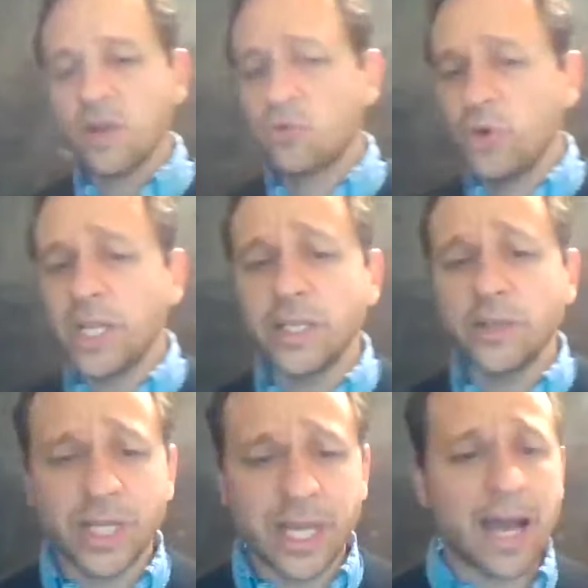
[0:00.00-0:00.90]
really
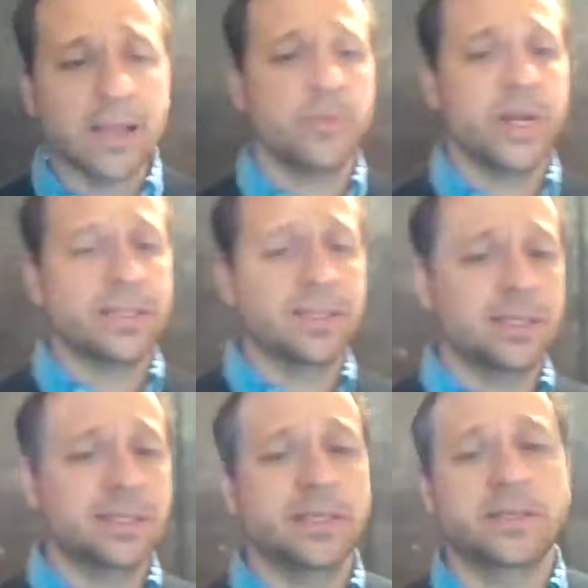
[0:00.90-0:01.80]
recalibrates
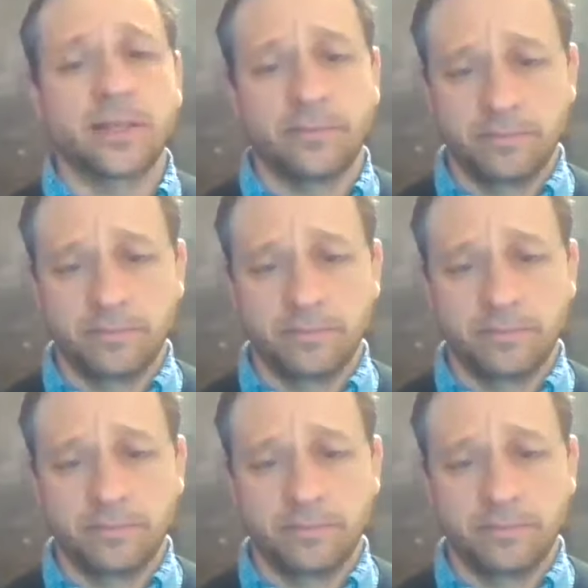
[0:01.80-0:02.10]
the system.